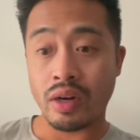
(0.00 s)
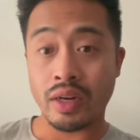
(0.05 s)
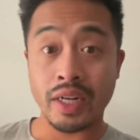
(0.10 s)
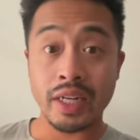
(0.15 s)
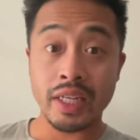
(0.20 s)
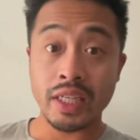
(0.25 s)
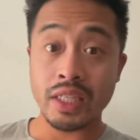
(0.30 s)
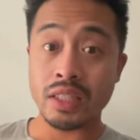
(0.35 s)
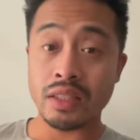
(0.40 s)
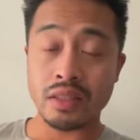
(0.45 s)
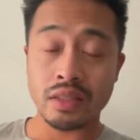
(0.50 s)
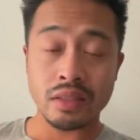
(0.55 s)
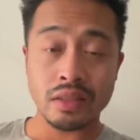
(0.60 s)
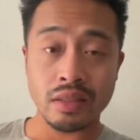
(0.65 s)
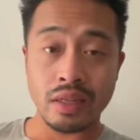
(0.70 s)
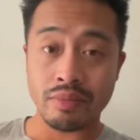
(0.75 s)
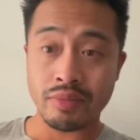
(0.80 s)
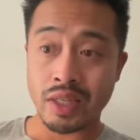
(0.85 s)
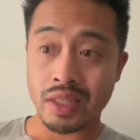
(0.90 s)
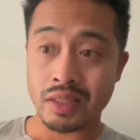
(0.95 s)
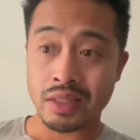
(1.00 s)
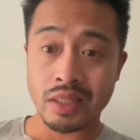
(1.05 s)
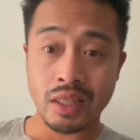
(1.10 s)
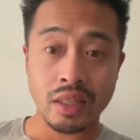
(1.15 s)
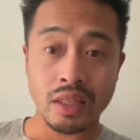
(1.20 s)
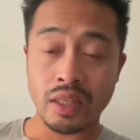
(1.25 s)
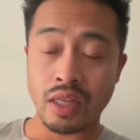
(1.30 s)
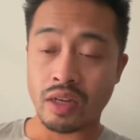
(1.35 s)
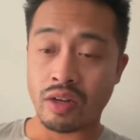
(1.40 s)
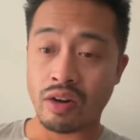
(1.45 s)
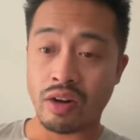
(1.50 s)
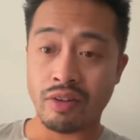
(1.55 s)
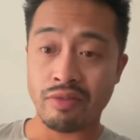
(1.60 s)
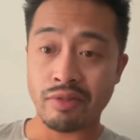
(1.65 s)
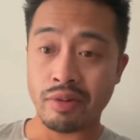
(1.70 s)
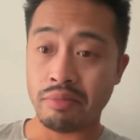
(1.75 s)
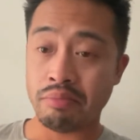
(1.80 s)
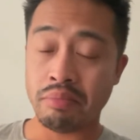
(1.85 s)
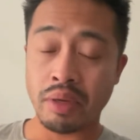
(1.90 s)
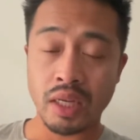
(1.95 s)
And it is. I'm not selling that car
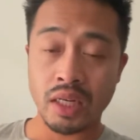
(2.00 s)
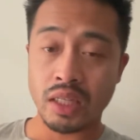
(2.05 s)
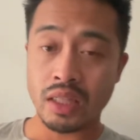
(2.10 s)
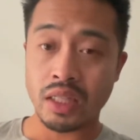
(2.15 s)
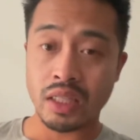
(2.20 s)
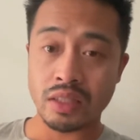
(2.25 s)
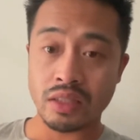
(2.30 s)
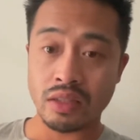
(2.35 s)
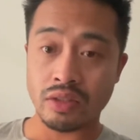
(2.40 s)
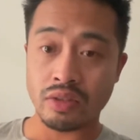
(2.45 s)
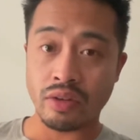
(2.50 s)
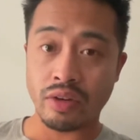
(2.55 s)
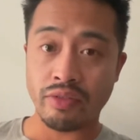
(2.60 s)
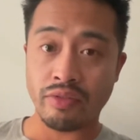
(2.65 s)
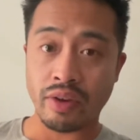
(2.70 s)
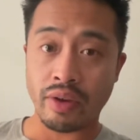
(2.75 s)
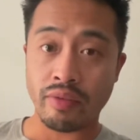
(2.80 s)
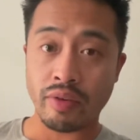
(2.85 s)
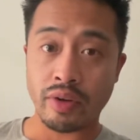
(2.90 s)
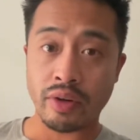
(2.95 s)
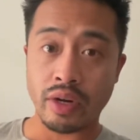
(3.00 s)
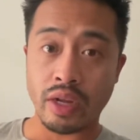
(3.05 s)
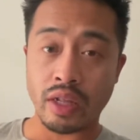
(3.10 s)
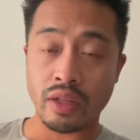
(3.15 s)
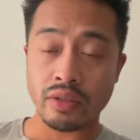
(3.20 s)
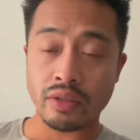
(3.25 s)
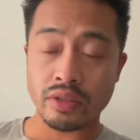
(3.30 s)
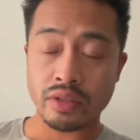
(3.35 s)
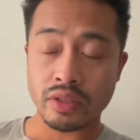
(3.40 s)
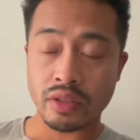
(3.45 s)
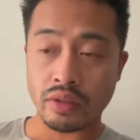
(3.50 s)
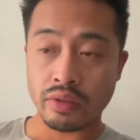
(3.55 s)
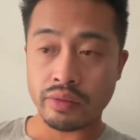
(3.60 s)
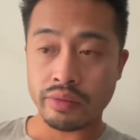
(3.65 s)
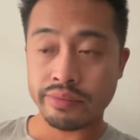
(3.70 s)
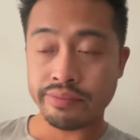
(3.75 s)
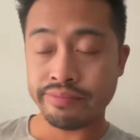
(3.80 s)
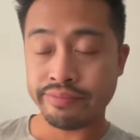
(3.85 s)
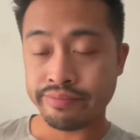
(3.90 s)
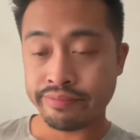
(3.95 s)
for a penny less than $3,500. So
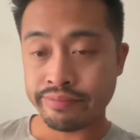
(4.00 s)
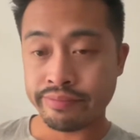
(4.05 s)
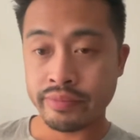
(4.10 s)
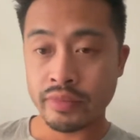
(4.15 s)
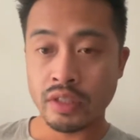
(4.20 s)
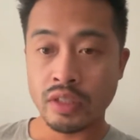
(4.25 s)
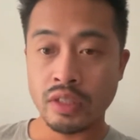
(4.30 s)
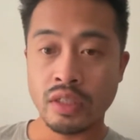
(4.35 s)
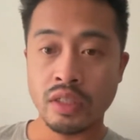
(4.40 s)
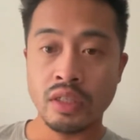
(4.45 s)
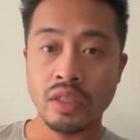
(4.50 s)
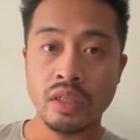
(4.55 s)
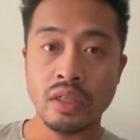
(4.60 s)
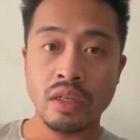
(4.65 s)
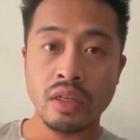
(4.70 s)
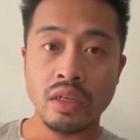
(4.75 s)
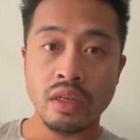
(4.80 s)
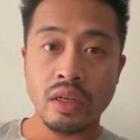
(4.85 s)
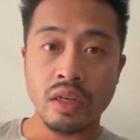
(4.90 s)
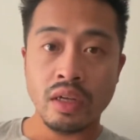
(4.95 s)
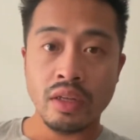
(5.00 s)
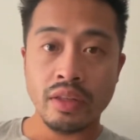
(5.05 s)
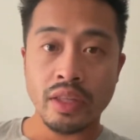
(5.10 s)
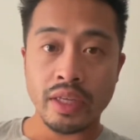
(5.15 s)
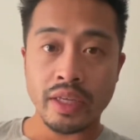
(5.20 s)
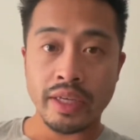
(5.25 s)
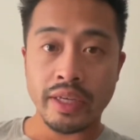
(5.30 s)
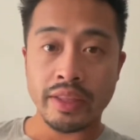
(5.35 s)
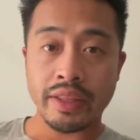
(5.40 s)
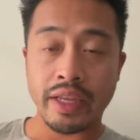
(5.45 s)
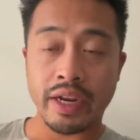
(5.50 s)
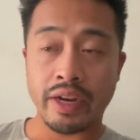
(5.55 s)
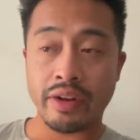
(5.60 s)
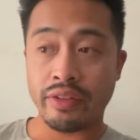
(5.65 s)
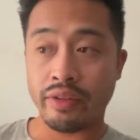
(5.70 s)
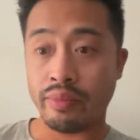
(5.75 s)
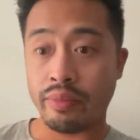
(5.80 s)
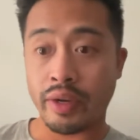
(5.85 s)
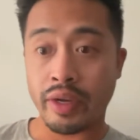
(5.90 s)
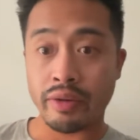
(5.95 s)
they can get that out of
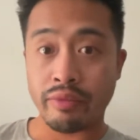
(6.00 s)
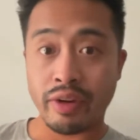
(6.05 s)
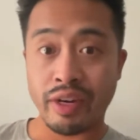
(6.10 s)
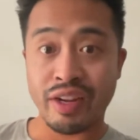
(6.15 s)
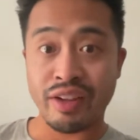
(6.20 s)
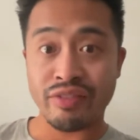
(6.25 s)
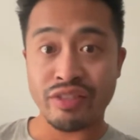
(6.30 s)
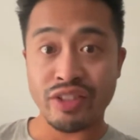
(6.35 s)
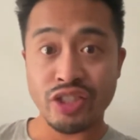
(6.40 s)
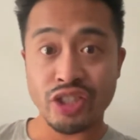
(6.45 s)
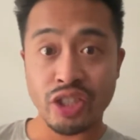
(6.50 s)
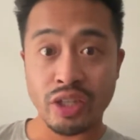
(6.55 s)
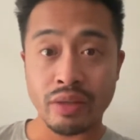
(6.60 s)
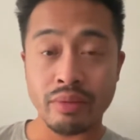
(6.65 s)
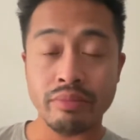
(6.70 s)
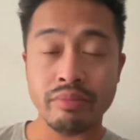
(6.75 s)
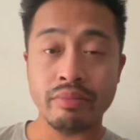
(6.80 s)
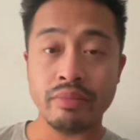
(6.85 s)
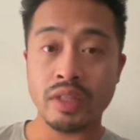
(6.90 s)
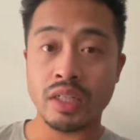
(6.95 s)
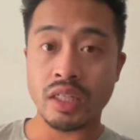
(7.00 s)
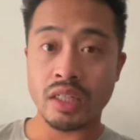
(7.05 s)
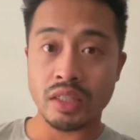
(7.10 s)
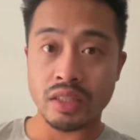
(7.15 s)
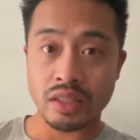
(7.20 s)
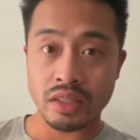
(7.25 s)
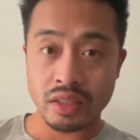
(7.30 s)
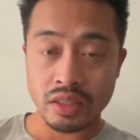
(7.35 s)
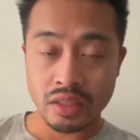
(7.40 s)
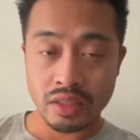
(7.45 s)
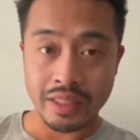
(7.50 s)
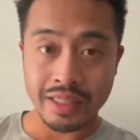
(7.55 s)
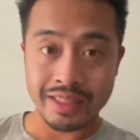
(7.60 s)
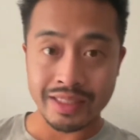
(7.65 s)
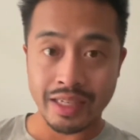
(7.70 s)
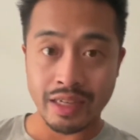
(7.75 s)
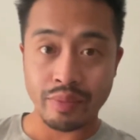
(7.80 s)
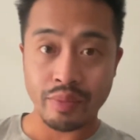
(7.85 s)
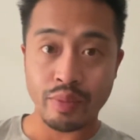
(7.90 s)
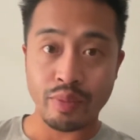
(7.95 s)
their mind right off the jump, because that's
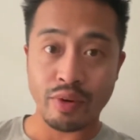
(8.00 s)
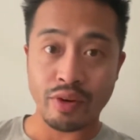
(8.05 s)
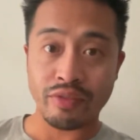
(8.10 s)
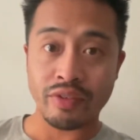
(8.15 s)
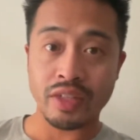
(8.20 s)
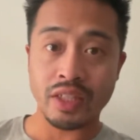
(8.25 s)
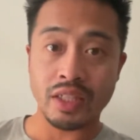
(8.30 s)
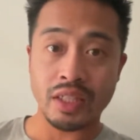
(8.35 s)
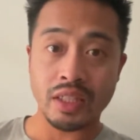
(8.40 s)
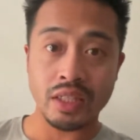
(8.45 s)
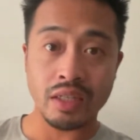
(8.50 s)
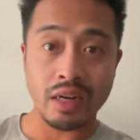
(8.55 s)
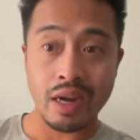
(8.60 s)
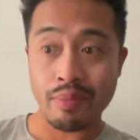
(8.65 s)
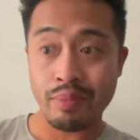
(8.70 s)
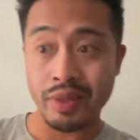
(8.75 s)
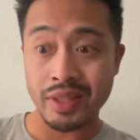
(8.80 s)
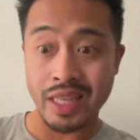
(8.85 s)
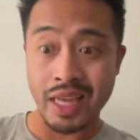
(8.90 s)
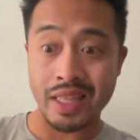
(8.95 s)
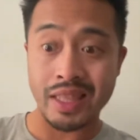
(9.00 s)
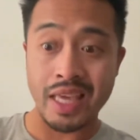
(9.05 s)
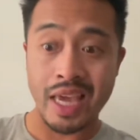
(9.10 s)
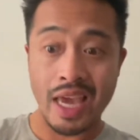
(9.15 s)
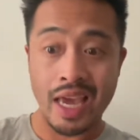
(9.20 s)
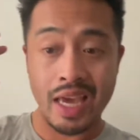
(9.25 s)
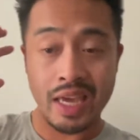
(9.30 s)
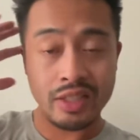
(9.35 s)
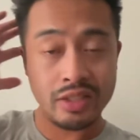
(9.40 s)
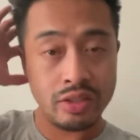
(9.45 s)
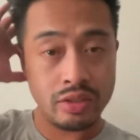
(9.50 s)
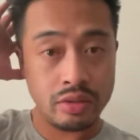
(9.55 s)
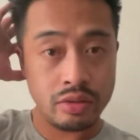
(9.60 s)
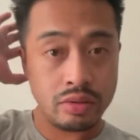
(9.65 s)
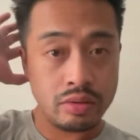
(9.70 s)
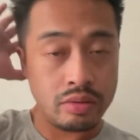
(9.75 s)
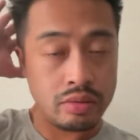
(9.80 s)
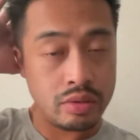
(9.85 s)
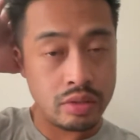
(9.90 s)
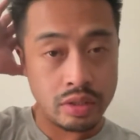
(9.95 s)
got to be perfectly clear. I put that in the ad too.